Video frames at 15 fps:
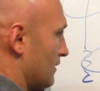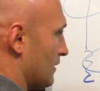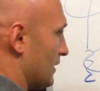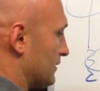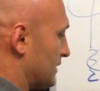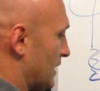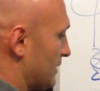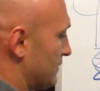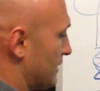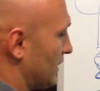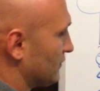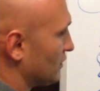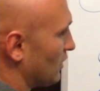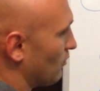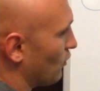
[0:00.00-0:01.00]
Like that. And
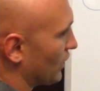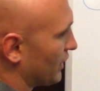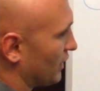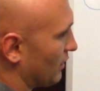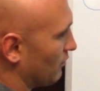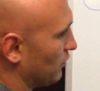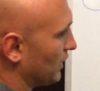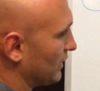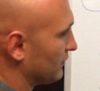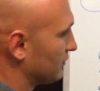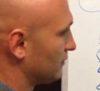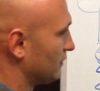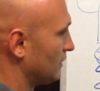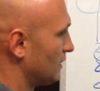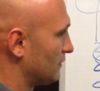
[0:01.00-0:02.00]
that's going to bring in our
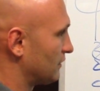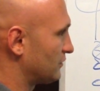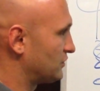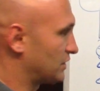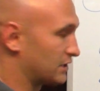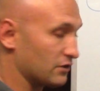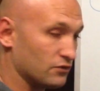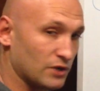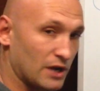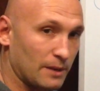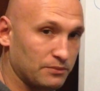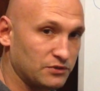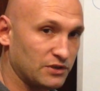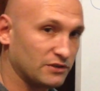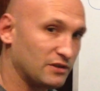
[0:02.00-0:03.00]
blitz. As I said, you drop
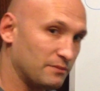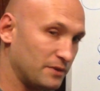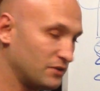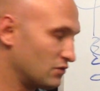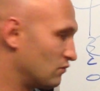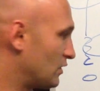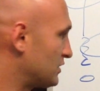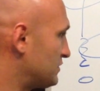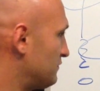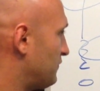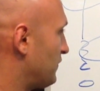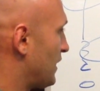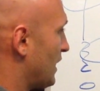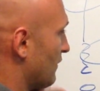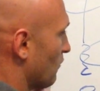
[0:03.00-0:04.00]
6, it means you're rushing
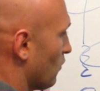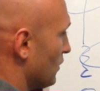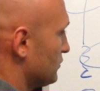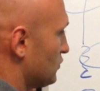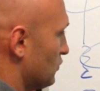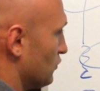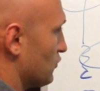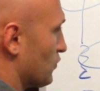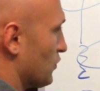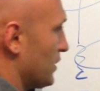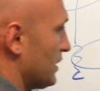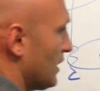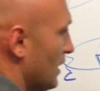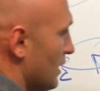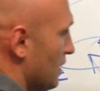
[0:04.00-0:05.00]
5. 1, 2, 3.
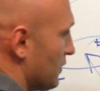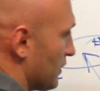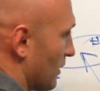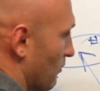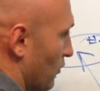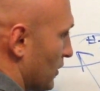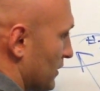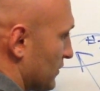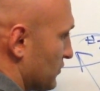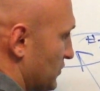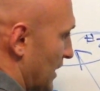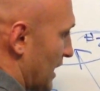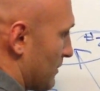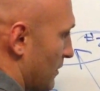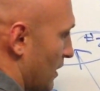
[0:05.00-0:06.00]
You're going to bring the
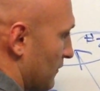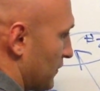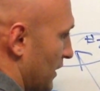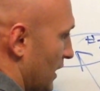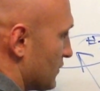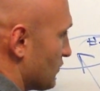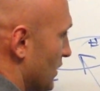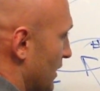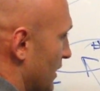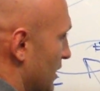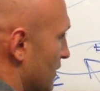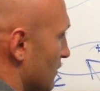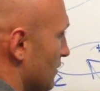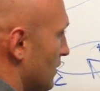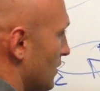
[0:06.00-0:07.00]
Sam off the edge right
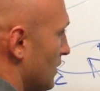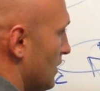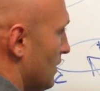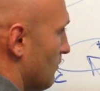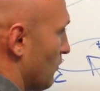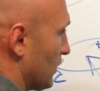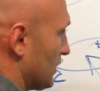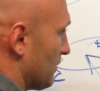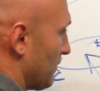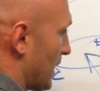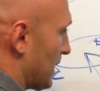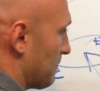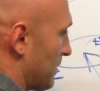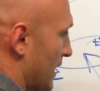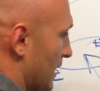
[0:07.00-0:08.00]
here. Bring the
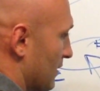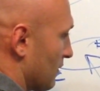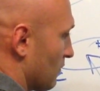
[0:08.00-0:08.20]
Mike back